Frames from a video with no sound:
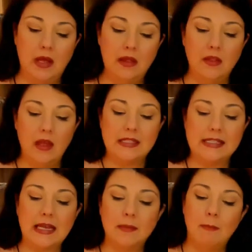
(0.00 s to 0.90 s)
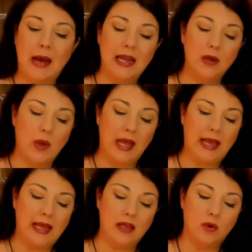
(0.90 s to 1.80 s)
it's like my
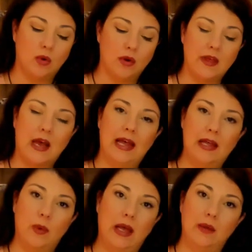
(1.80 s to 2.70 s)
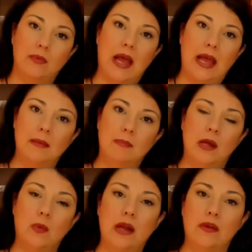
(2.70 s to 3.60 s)
way or the highway, right? My
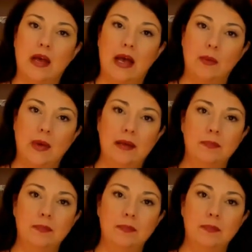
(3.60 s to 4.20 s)
way or the highway.